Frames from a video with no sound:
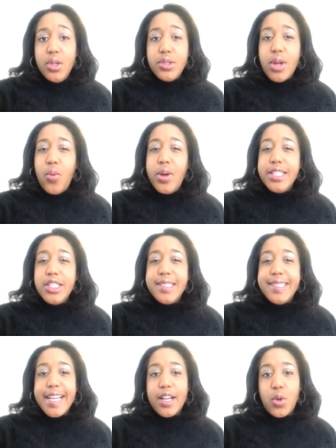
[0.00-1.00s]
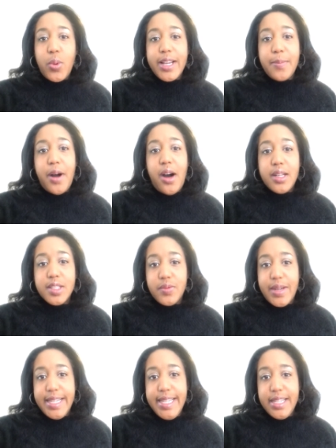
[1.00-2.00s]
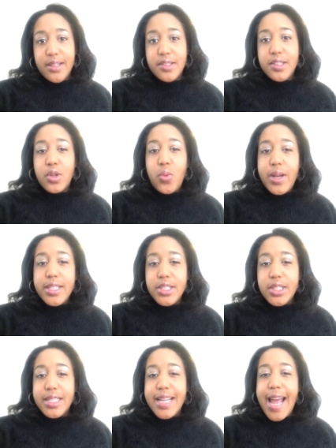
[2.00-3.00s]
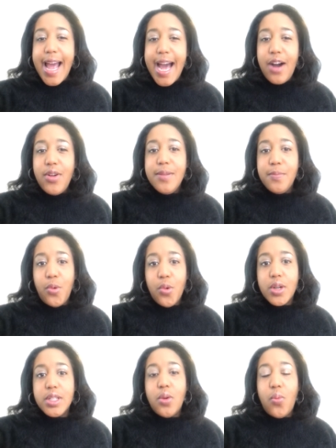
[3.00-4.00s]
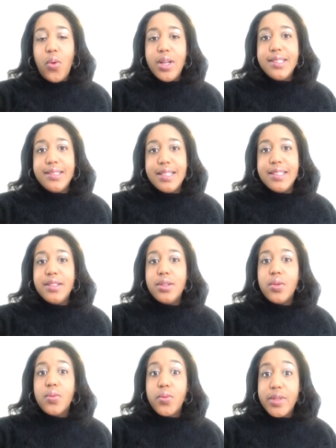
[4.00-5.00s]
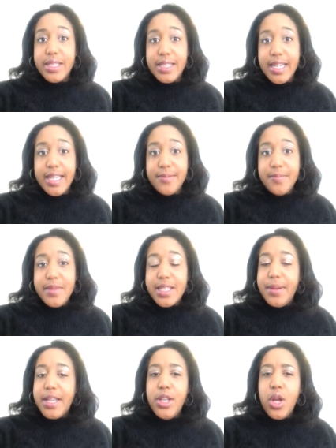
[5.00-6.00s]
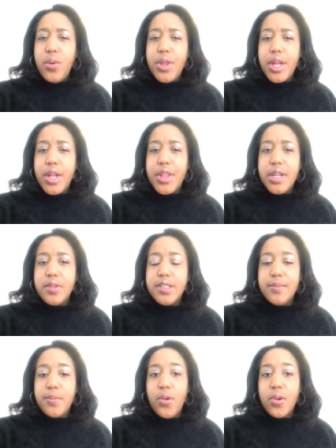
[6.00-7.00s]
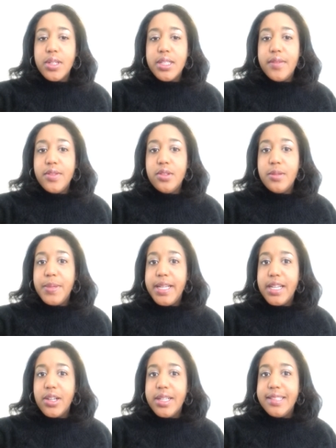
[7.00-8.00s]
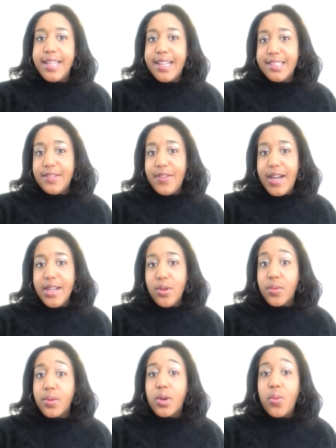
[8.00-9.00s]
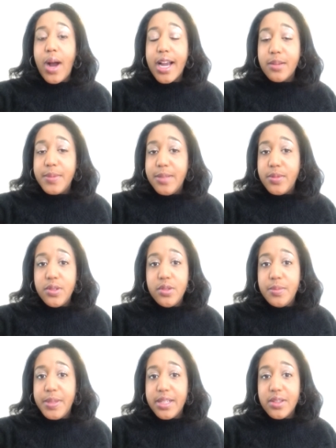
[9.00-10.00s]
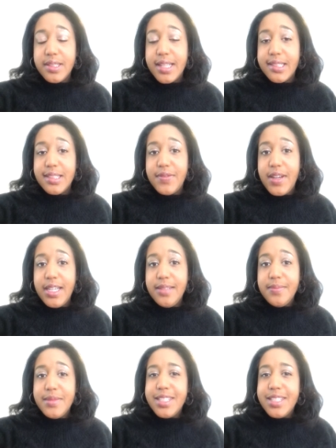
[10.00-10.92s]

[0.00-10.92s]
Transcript: So I want to just take a quick pause right here to question how important was this really? I mean, no one thought that it was important enough to appear and testify or require people to appear and testify.